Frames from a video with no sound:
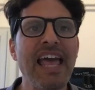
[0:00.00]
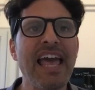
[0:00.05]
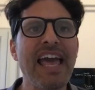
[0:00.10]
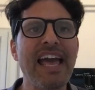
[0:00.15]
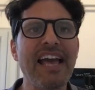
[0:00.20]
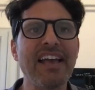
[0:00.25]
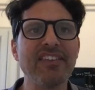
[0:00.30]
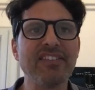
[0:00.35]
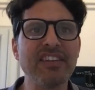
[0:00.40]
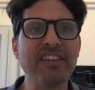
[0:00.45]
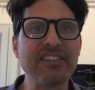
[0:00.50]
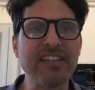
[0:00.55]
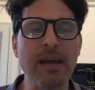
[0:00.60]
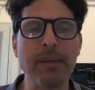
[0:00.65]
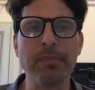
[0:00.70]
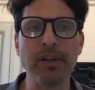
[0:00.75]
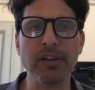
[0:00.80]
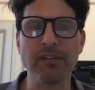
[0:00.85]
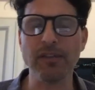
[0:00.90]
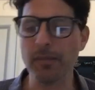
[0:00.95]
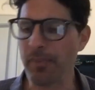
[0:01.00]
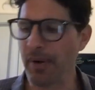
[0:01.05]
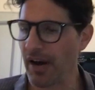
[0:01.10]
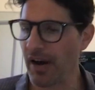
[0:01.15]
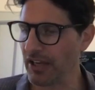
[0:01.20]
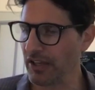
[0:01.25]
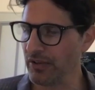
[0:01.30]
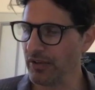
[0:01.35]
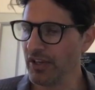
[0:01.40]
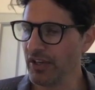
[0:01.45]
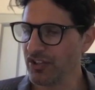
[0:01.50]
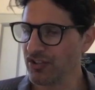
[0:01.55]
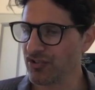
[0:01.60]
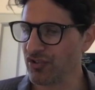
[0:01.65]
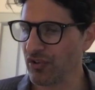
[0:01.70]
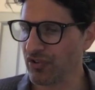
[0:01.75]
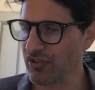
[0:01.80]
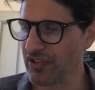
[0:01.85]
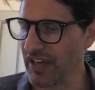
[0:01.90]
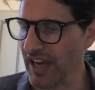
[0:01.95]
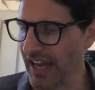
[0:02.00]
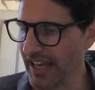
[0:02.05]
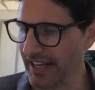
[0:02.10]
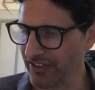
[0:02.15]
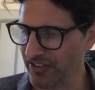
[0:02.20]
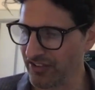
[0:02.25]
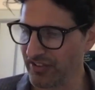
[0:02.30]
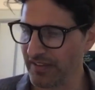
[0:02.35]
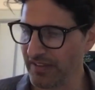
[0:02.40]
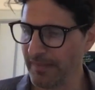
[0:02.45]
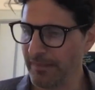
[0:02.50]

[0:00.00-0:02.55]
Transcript: as the temple of Apollo Sosianus.